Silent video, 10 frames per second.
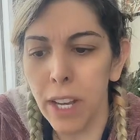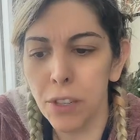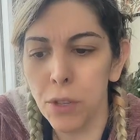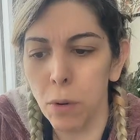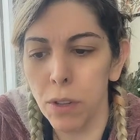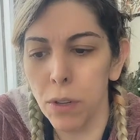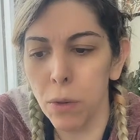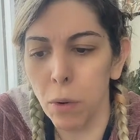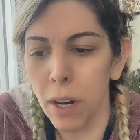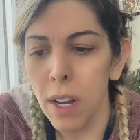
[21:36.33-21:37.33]
He edged
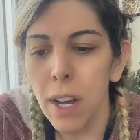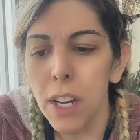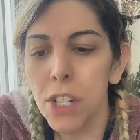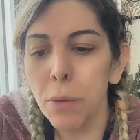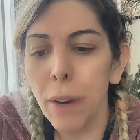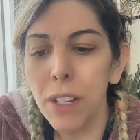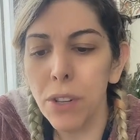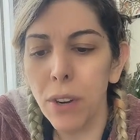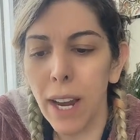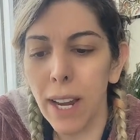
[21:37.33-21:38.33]
toward the door. She
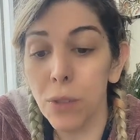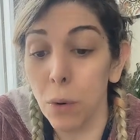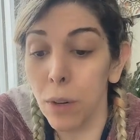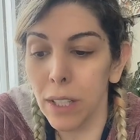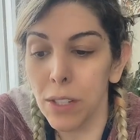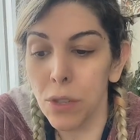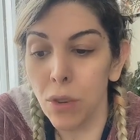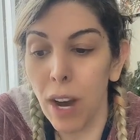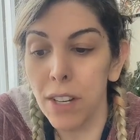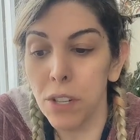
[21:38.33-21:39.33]
raised her hands, or at
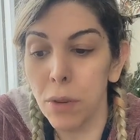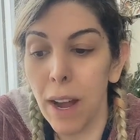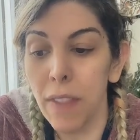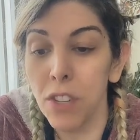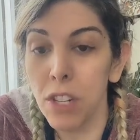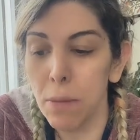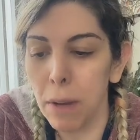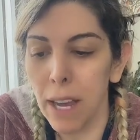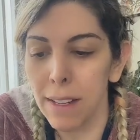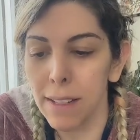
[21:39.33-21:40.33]
least tried to, and the
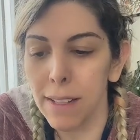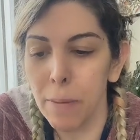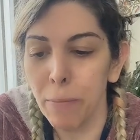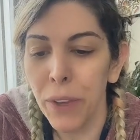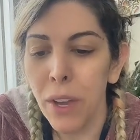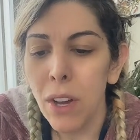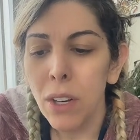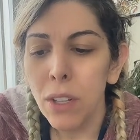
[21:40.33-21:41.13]
sheet began to slip.